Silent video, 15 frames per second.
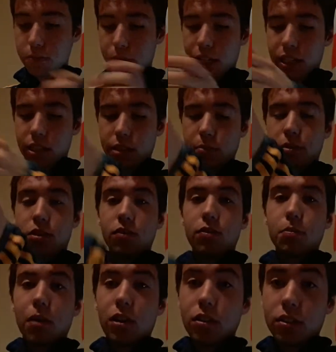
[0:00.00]
Ballygem, stuff
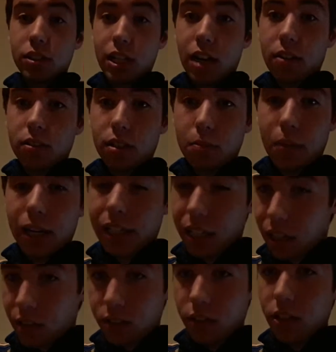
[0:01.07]
in Monaghan town and
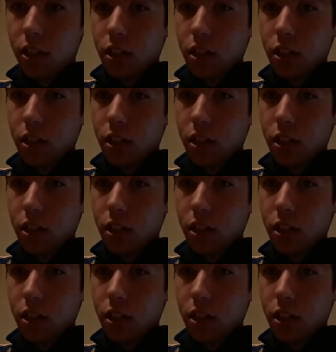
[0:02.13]
Ballyconnell.